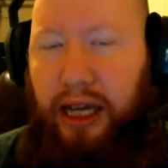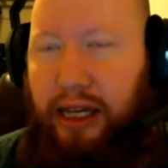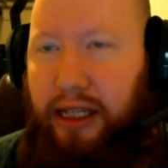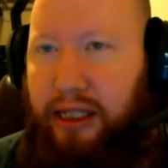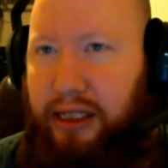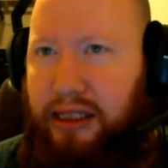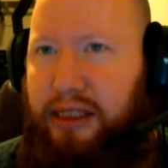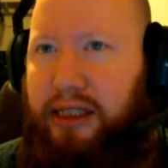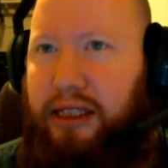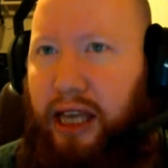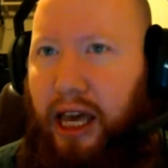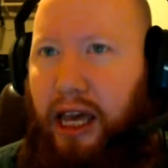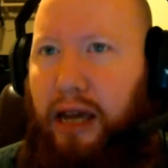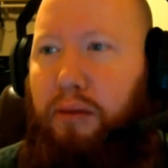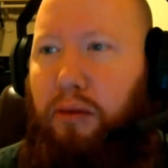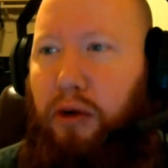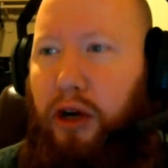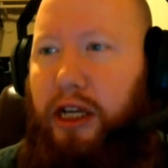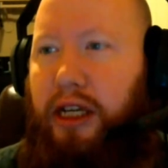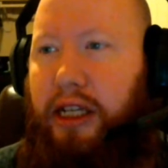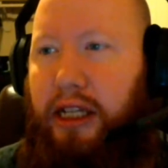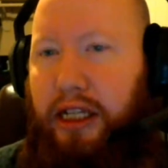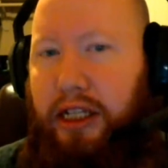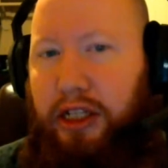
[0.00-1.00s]
is a game
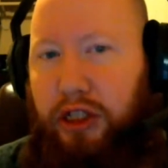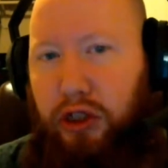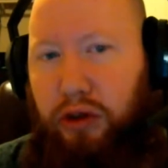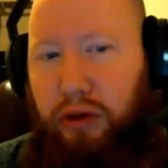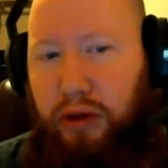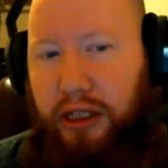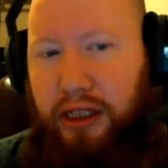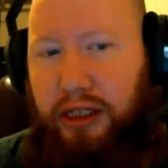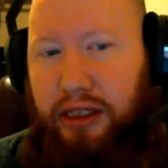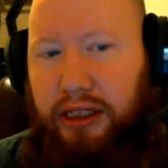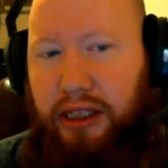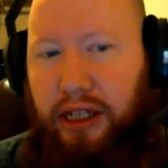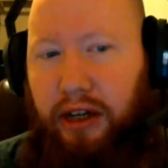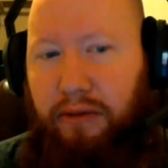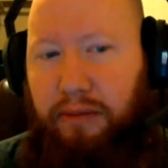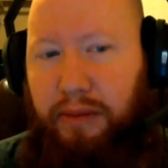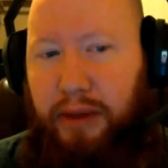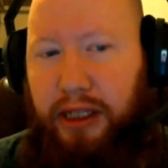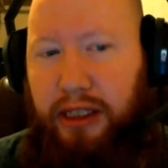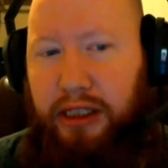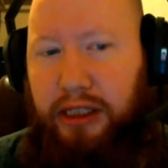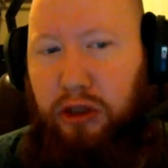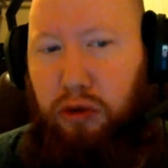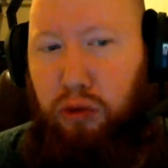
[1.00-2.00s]
breaking issue itself,
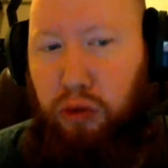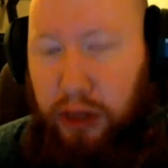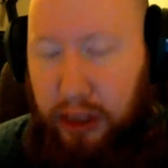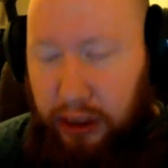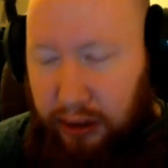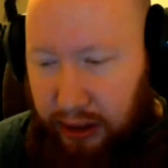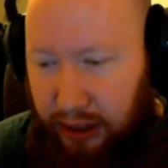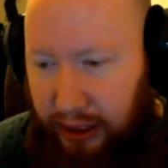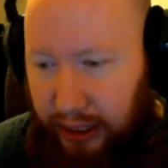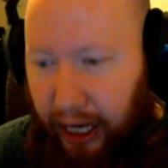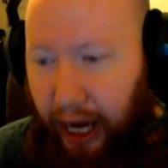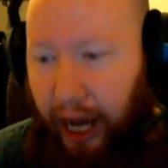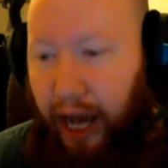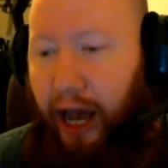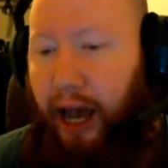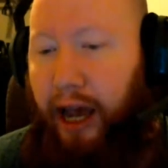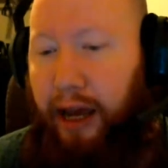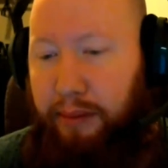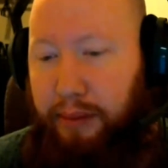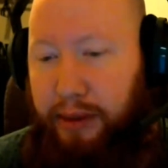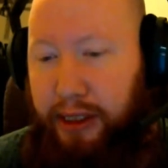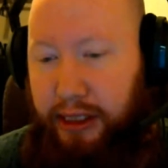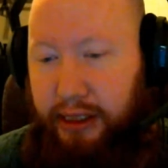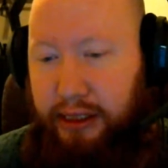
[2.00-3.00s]
because you can
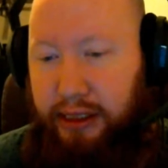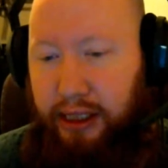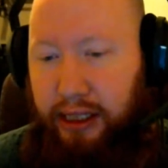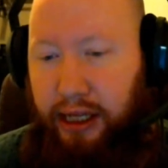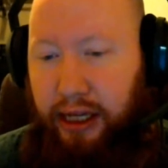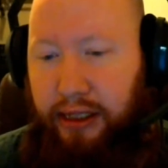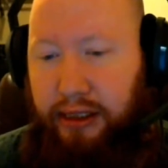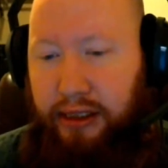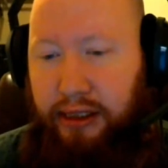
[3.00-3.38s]
die because of that.